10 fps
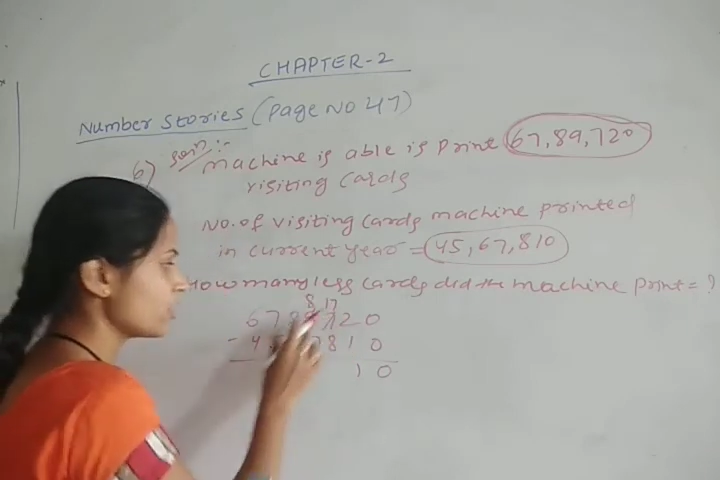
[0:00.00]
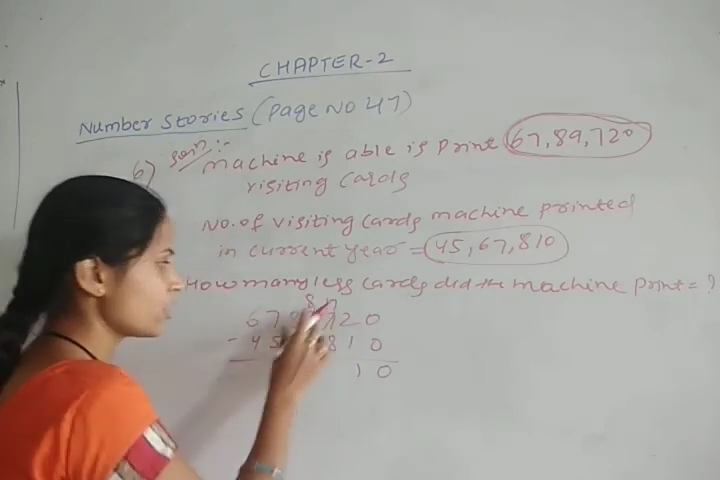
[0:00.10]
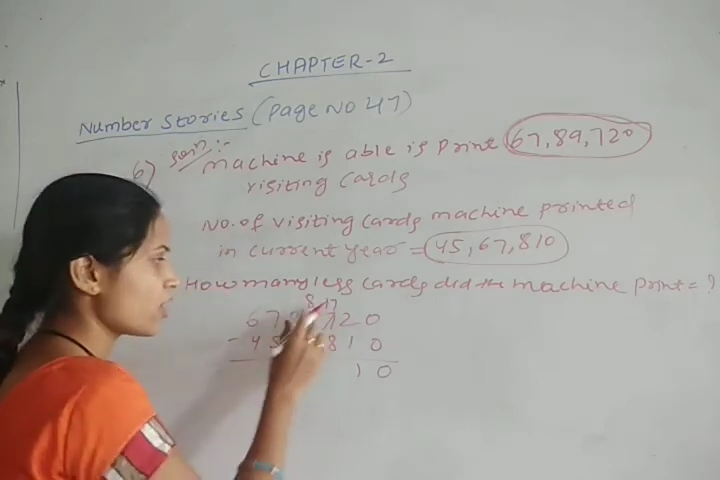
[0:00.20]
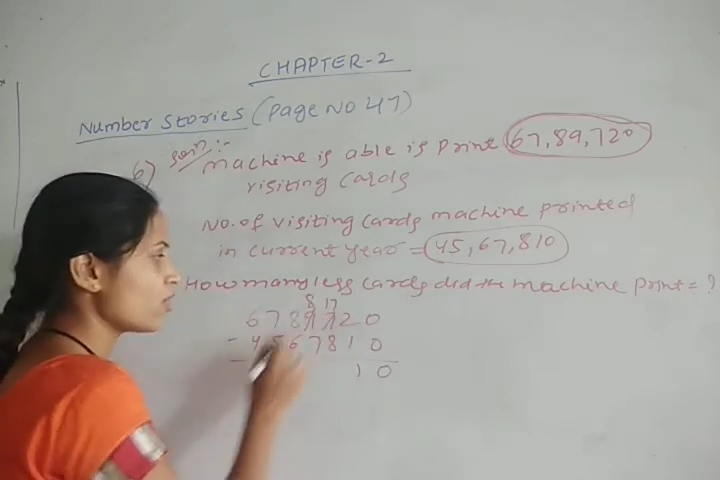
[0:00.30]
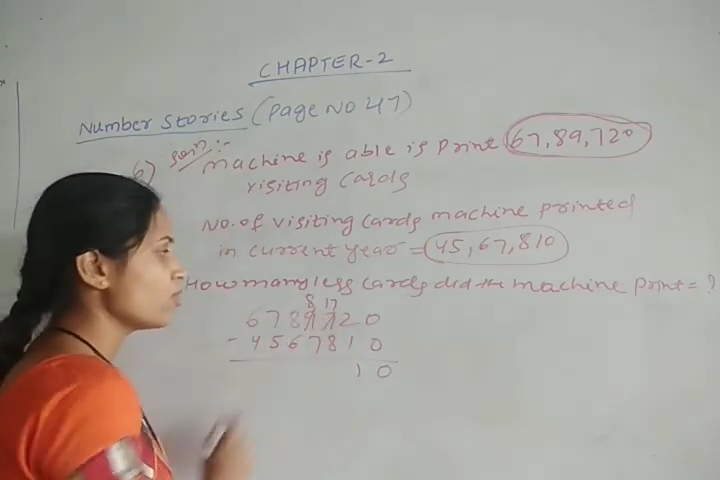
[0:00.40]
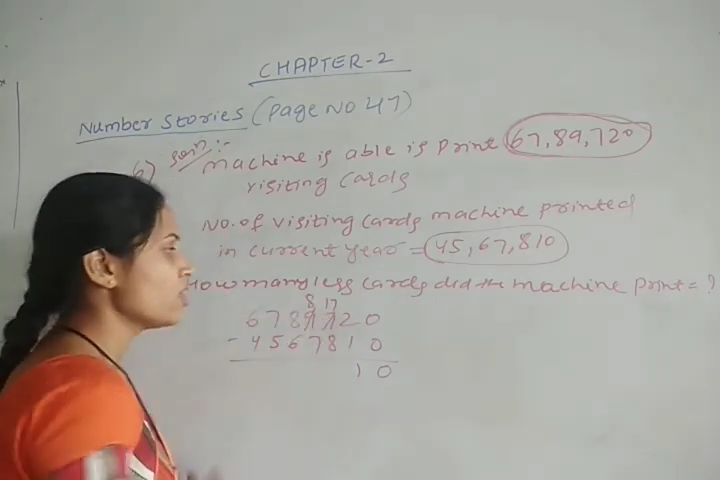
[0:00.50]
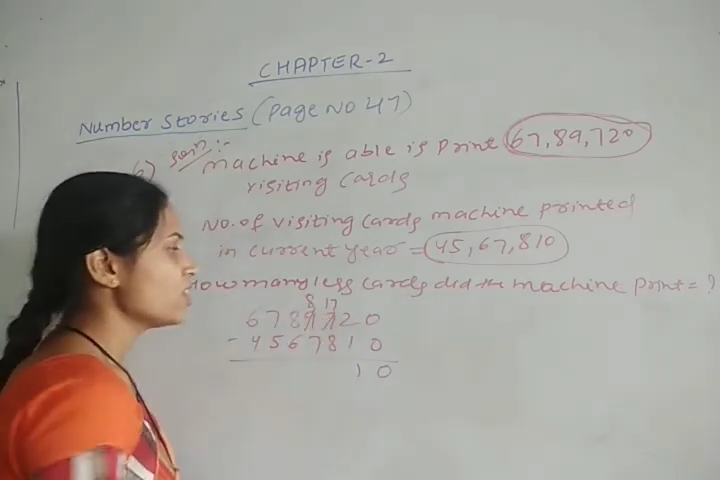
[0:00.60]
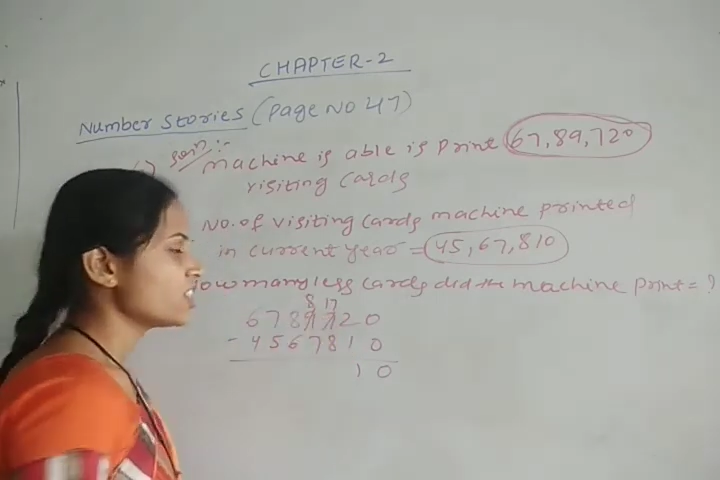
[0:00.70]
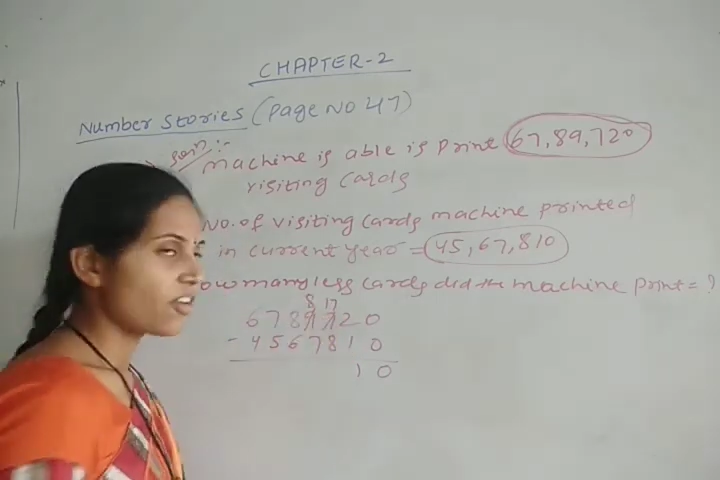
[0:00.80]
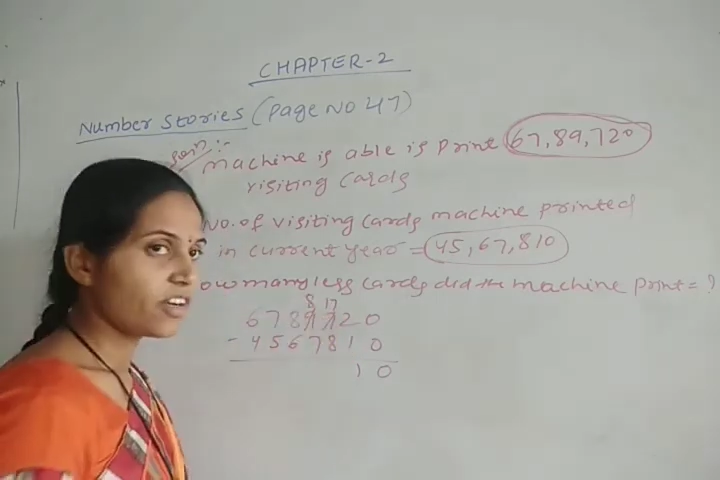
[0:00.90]
Now
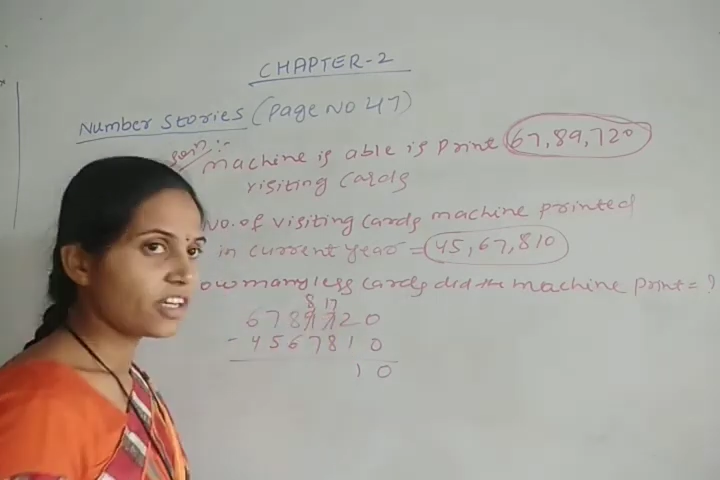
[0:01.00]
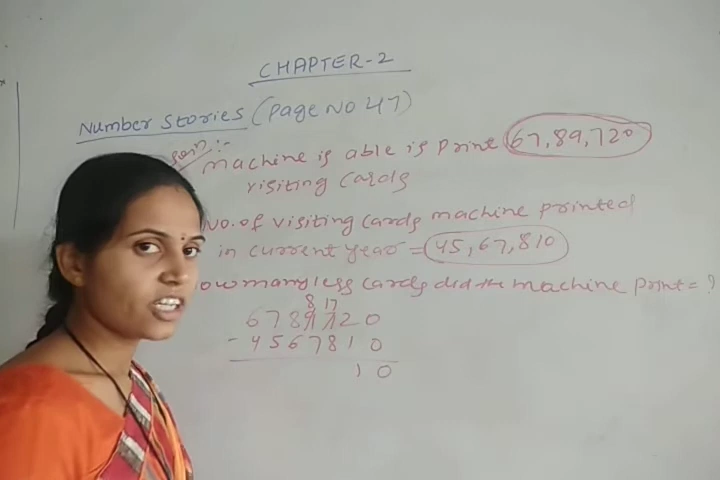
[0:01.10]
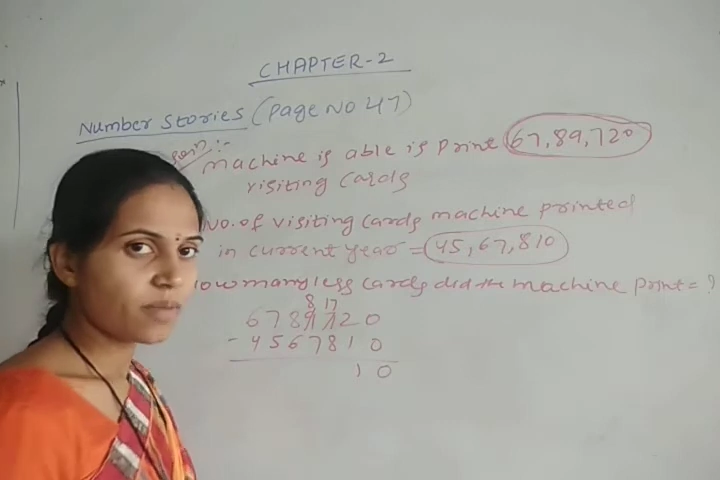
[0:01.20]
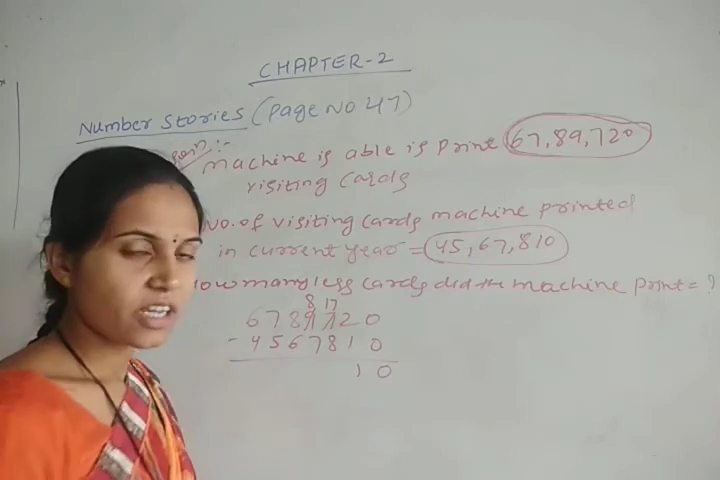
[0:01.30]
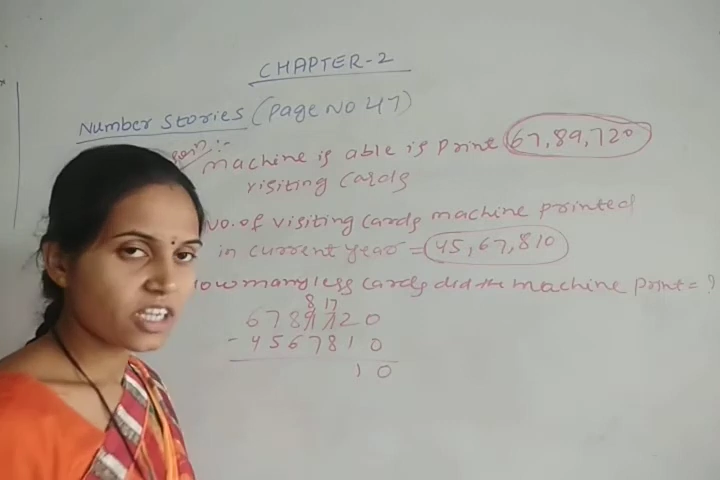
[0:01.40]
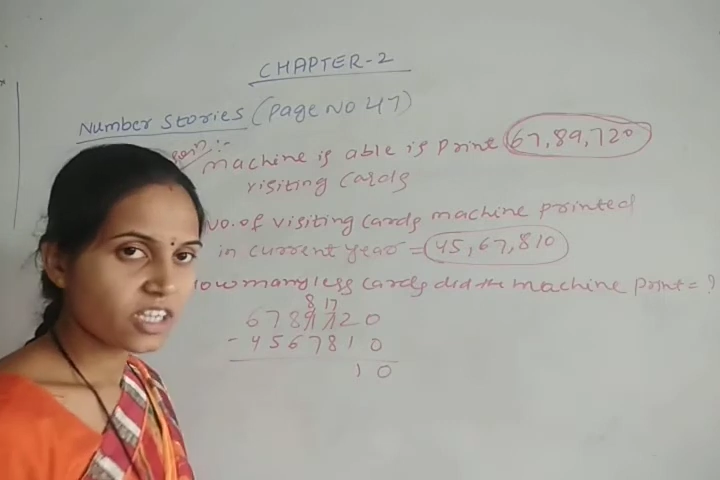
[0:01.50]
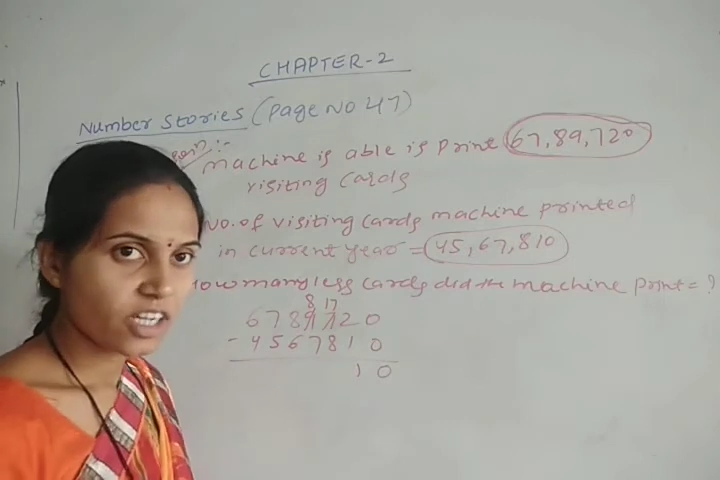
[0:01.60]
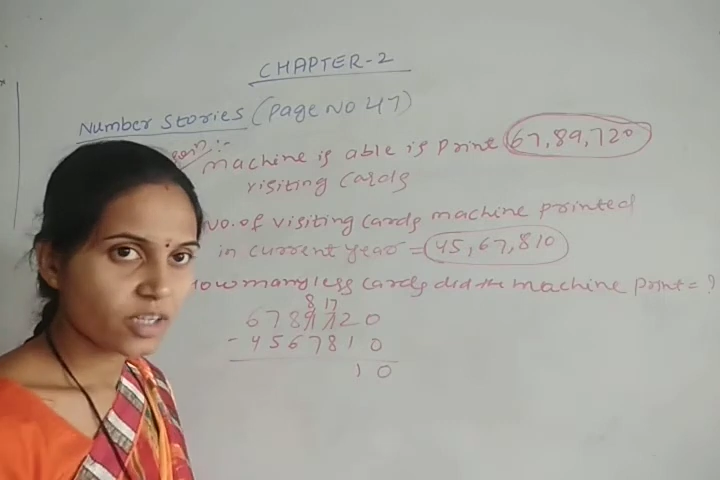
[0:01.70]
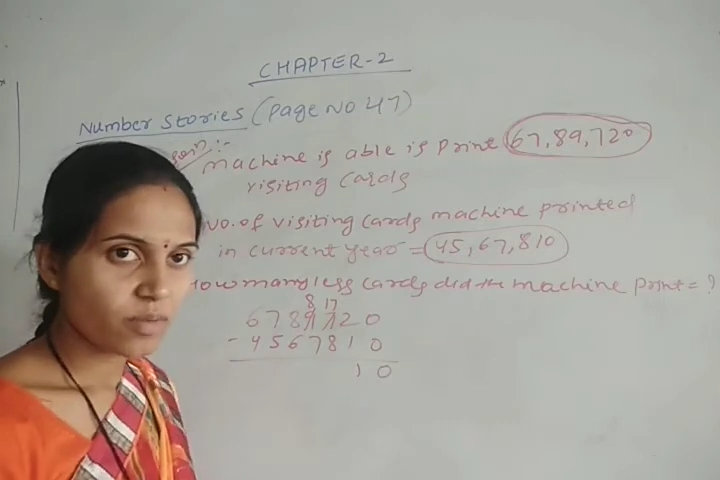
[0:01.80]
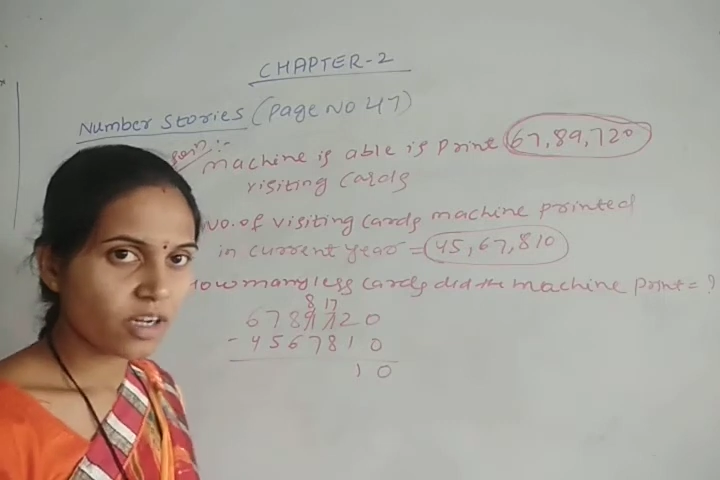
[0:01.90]
17 minus
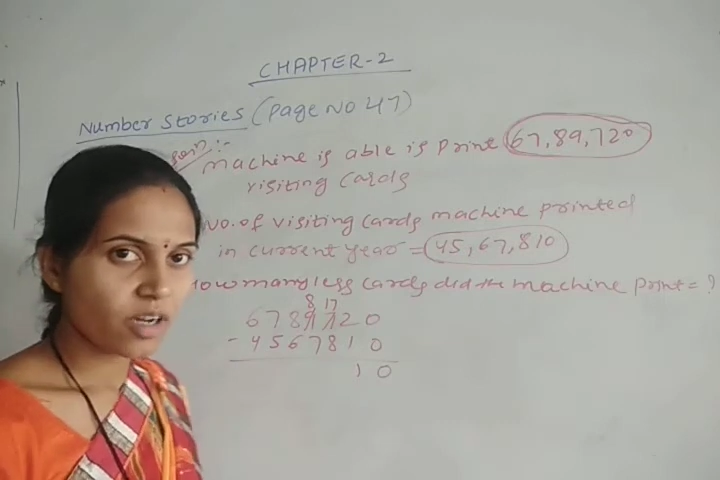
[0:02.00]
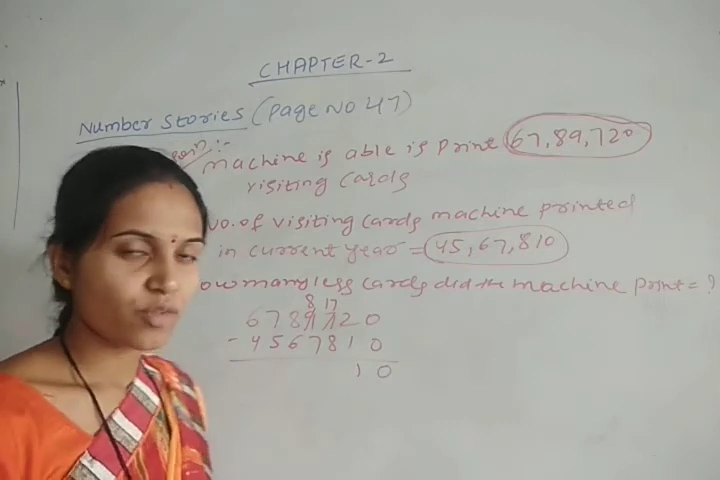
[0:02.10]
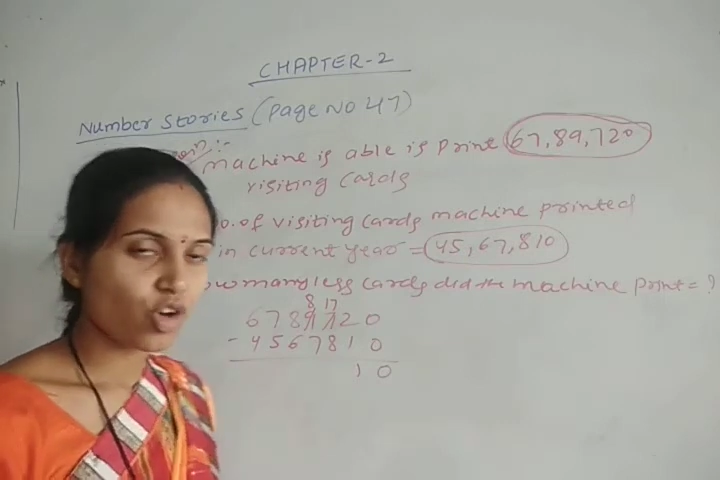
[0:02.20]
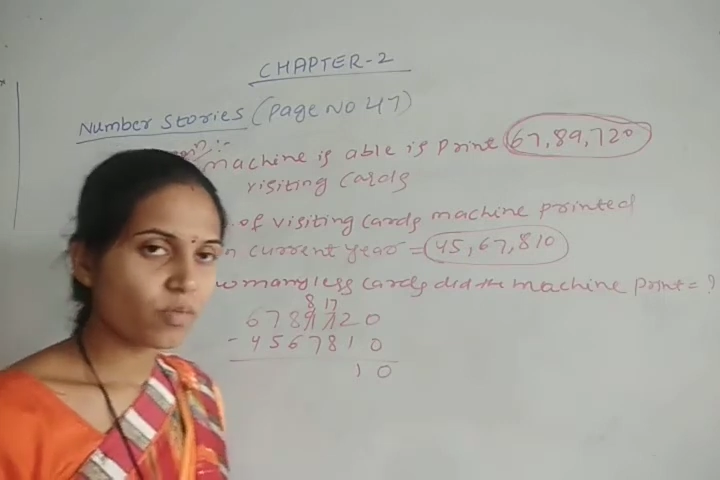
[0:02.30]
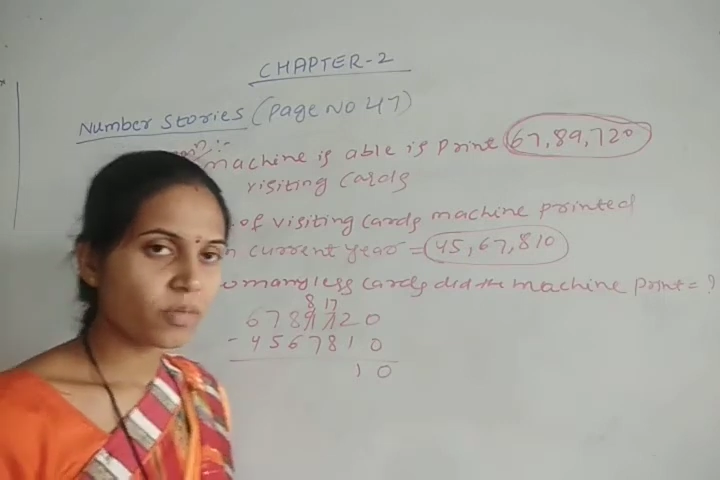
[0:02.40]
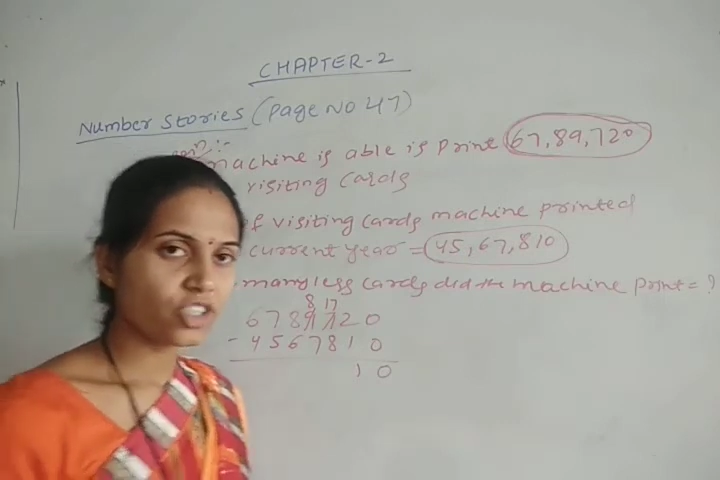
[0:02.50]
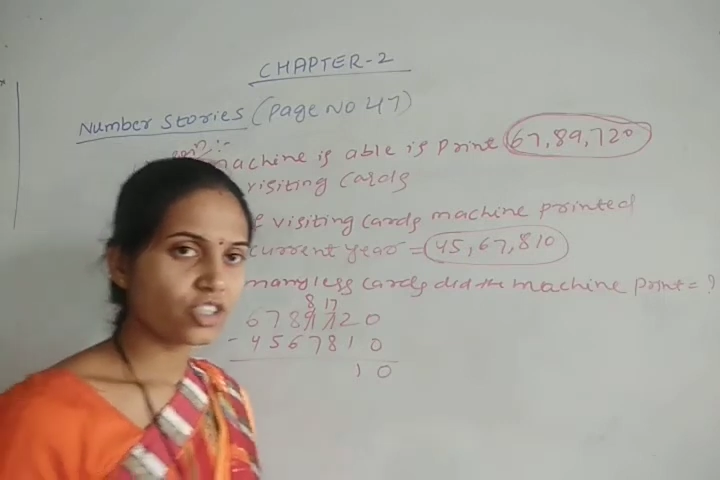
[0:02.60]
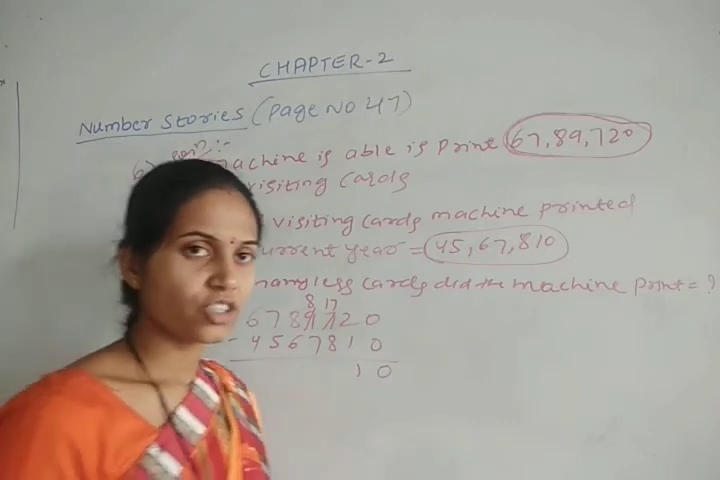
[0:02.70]
8 becomes how much?